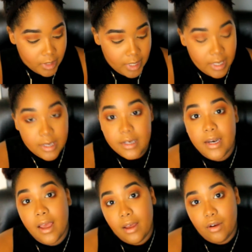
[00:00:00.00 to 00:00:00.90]
And
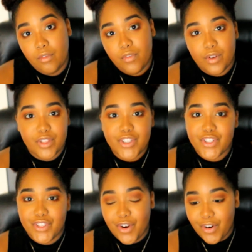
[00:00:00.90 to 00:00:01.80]
now for the
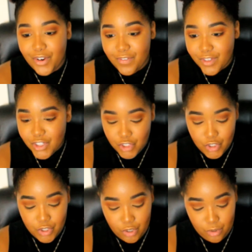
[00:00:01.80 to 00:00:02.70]
star of the
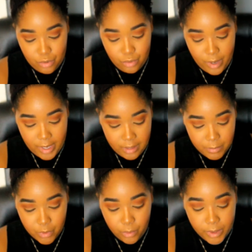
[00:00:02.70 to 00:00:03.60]
show, I am
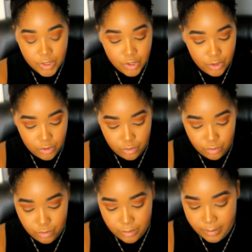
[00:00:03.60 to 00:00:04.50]
going to
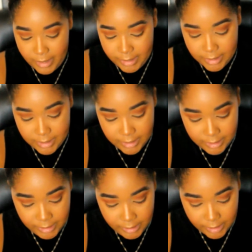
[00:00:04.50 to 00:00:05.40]
use my
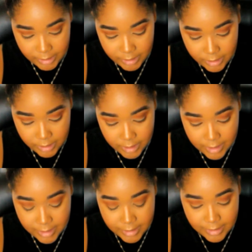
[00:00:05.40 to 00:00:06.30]
Stila
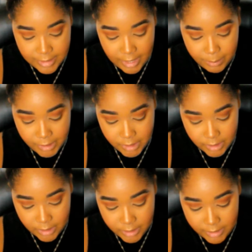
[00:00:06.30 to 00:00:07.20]
Diamond
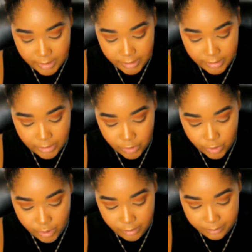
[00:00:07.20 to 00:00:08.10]
Dust
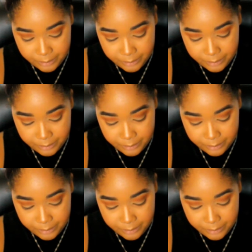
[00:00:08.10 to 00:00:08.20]
Glitter,